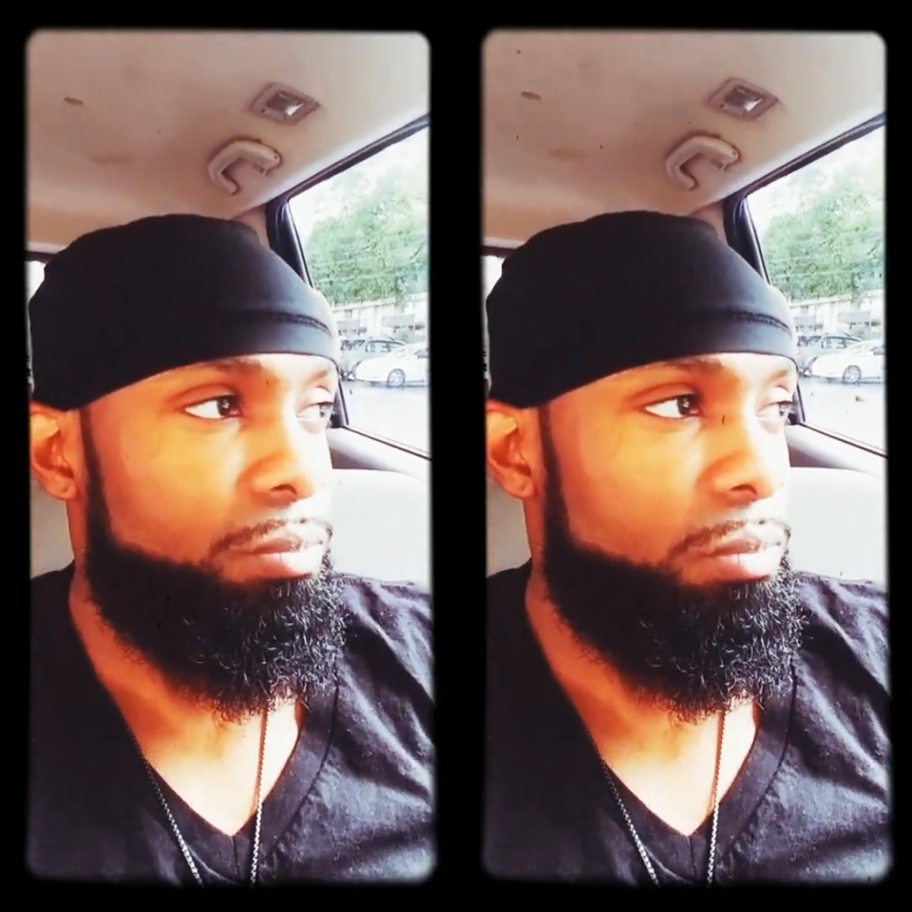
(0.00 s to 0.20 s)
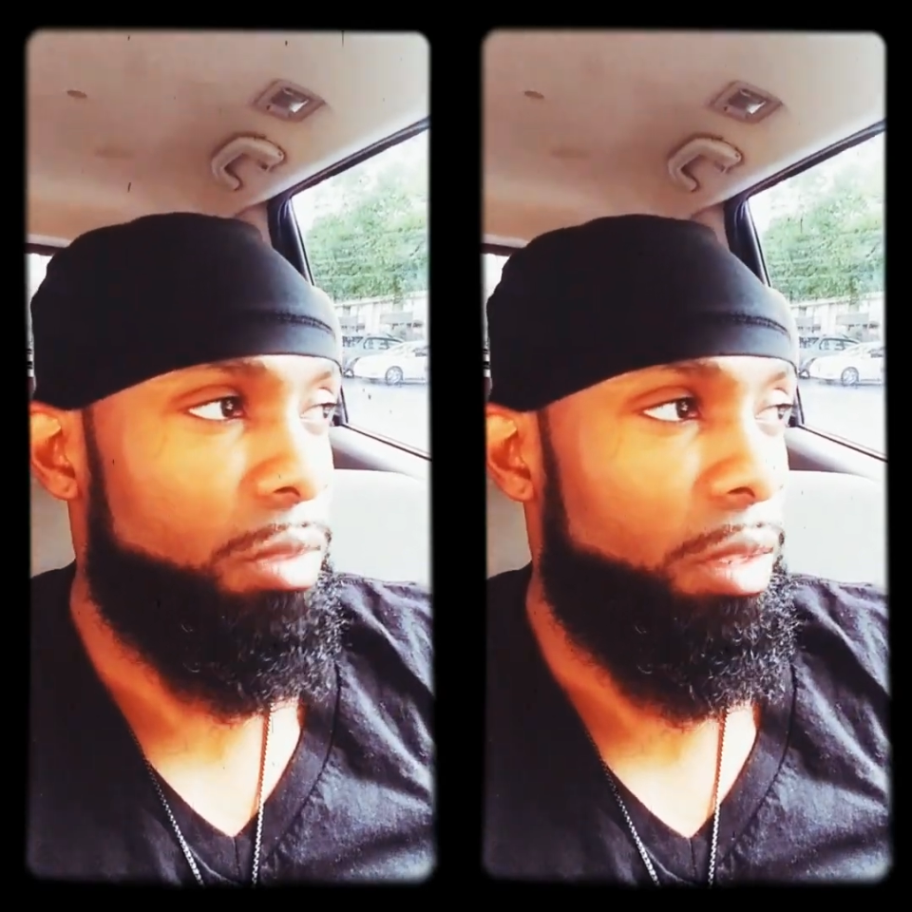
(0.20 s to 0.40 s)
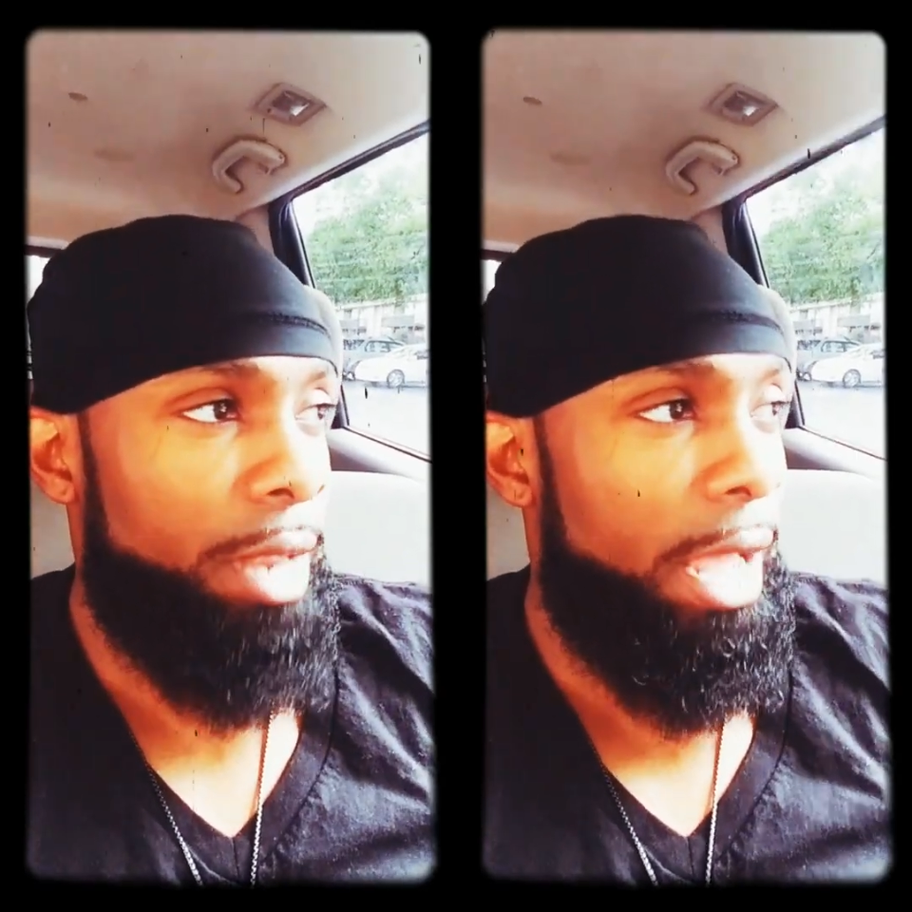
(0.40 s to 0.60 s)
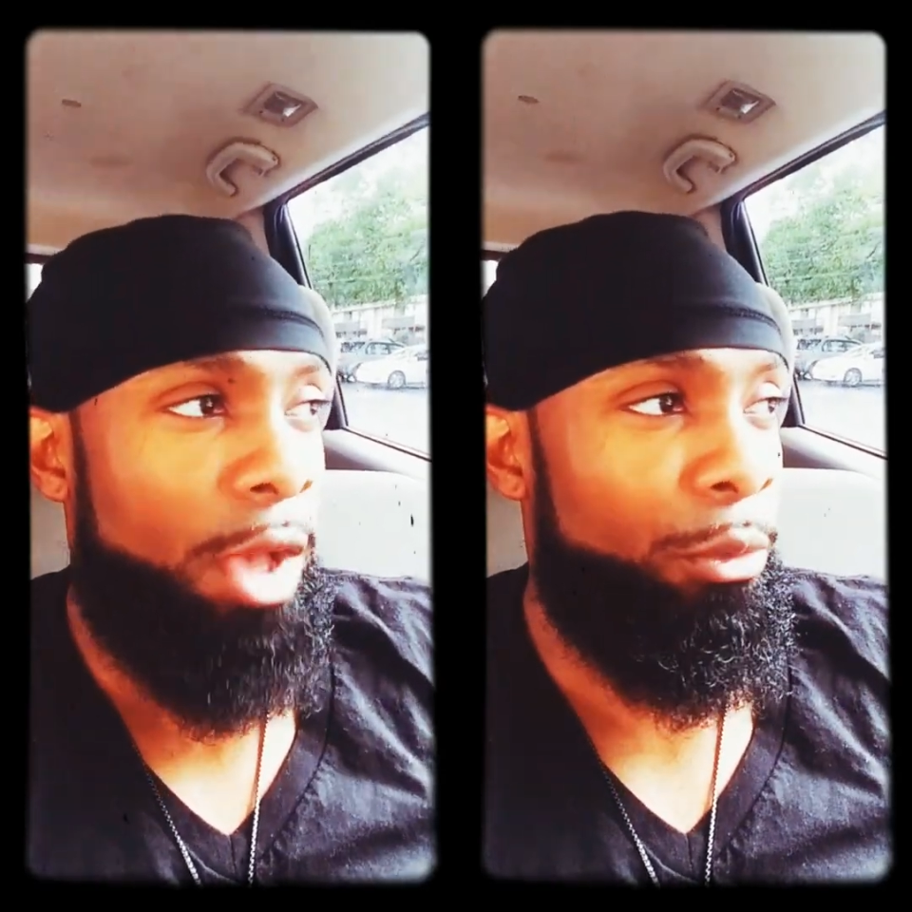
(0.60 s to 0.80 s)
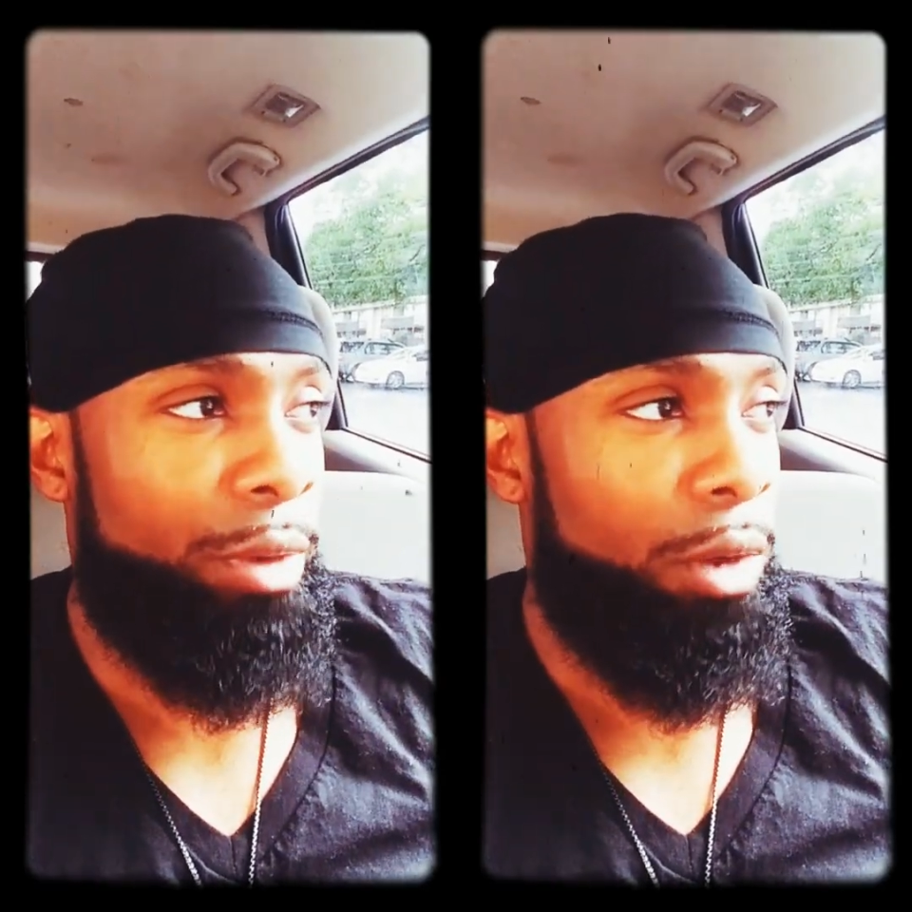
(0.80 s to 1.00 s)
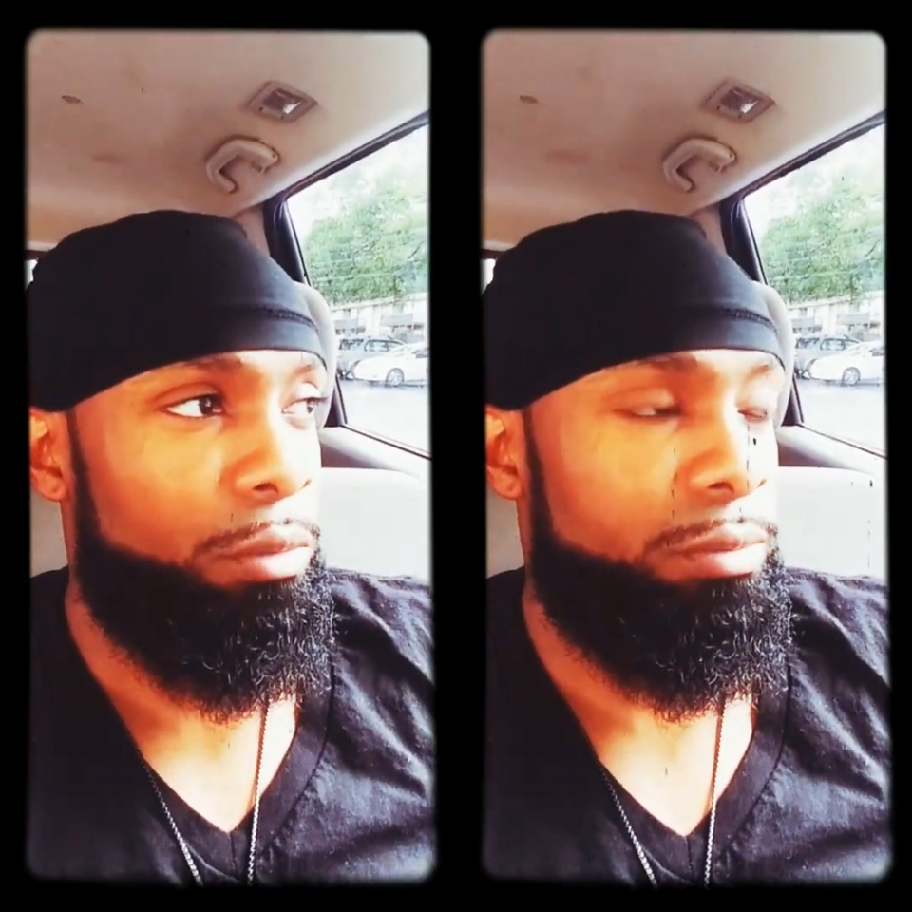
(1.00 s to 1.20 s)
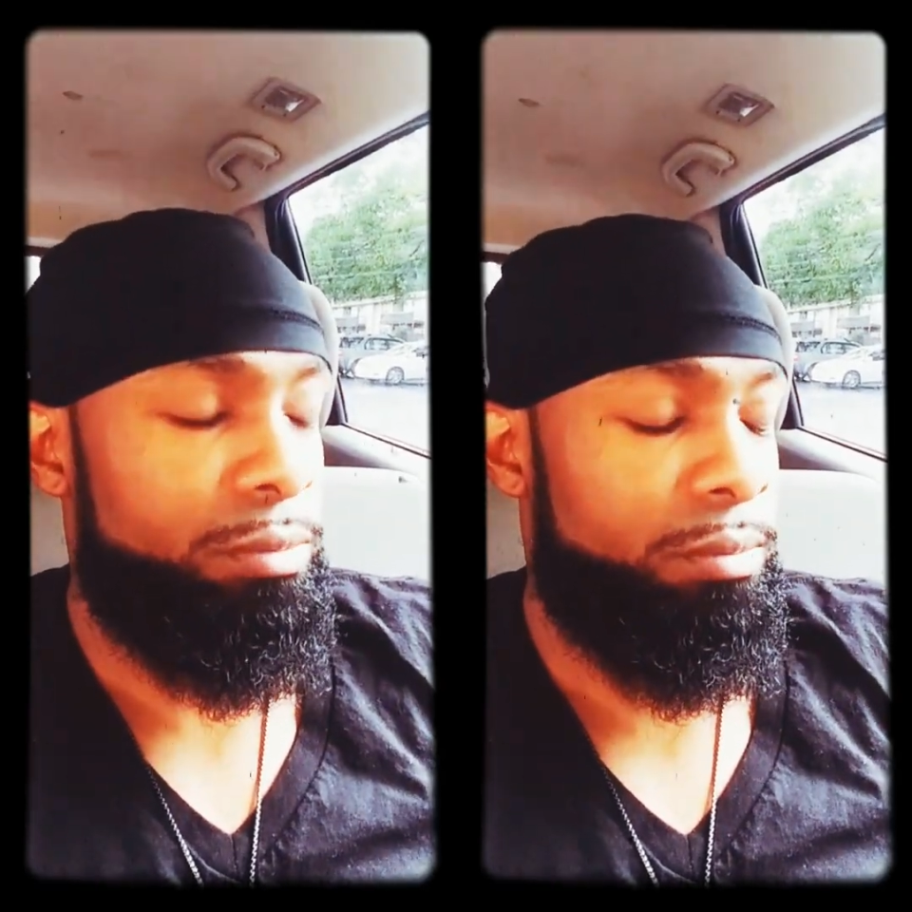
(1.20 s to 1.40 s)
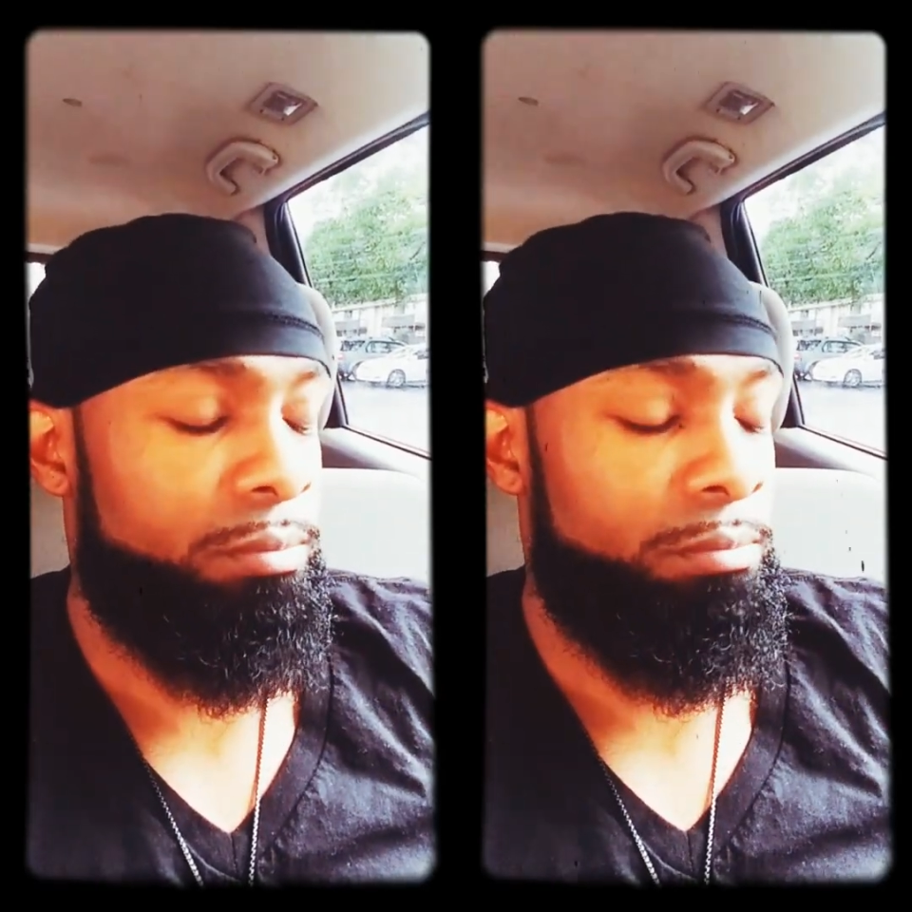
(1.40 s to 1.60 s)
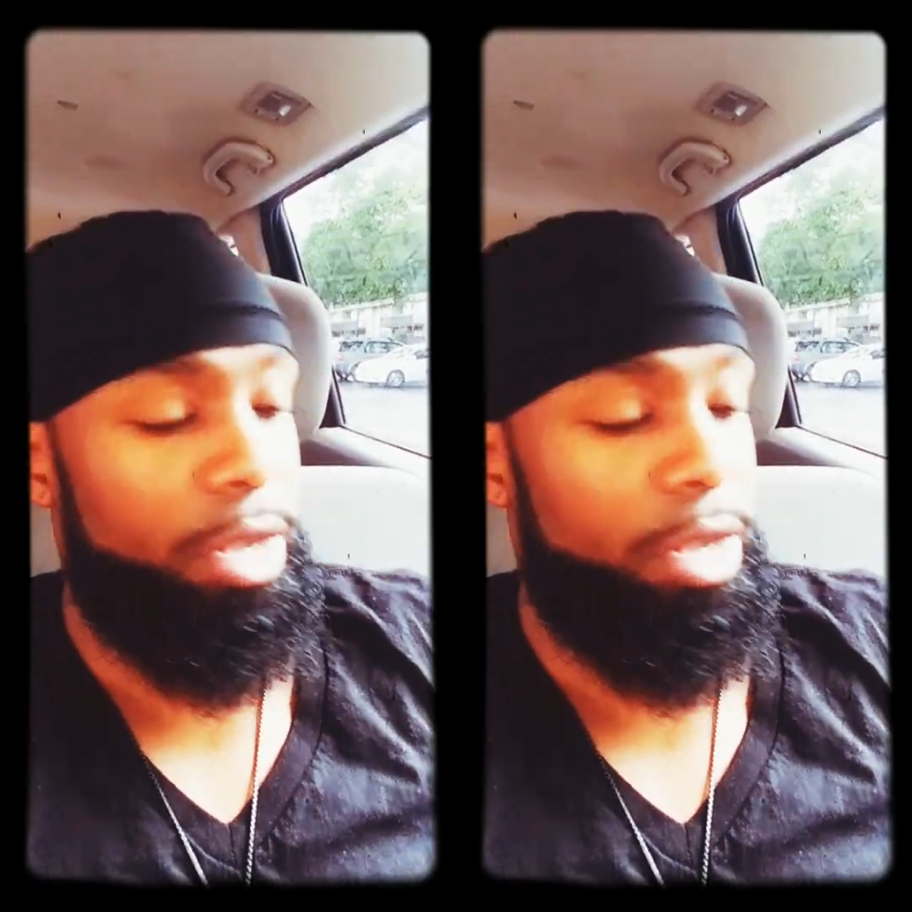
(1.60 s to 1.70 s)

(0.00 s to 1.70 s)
now I don't know. But